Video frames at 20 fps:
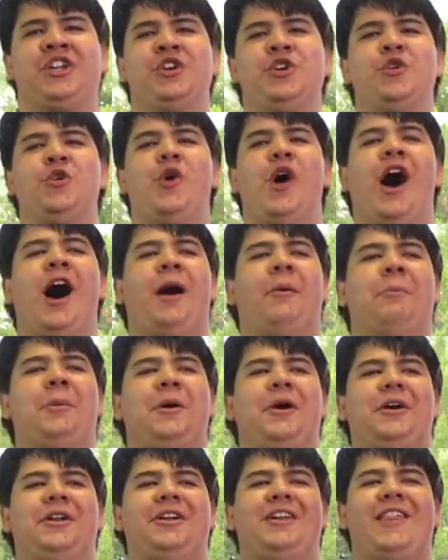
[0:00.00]
you up
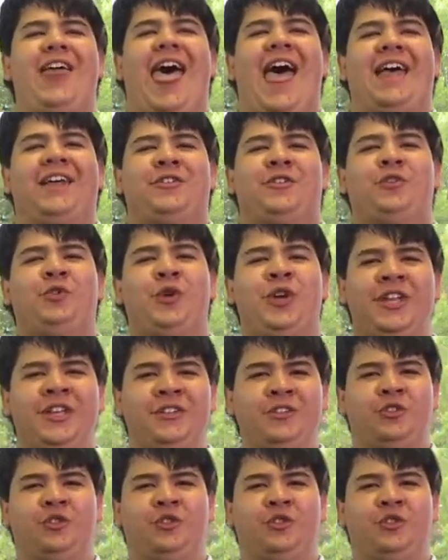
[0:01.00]
to that sweet,